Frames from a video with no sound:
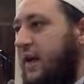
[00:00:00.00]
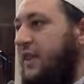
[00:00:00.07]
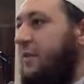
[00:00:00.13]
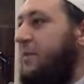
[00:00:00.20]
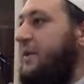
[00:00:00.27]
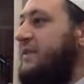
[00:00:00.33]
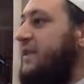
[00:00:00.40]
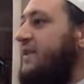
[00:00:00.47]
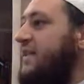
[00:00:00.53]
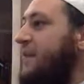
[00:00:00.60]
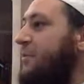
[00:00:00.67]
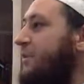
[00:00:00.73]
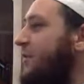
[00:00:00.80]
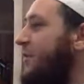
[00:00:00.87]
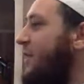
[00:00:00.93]
And the best
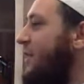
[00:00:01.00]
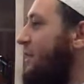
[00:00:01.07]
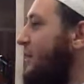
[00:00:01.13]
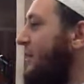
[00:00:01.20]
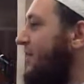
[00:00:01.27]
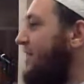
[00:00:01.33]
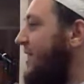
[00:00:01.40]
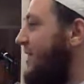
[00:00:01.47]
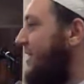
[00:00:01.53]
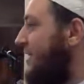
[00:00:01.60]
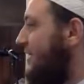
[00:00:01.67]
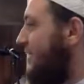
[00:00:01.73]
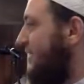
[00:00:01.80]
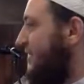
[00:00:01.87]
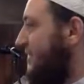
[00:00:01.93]
example of that we can
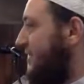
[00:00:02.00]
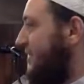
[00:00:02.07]
take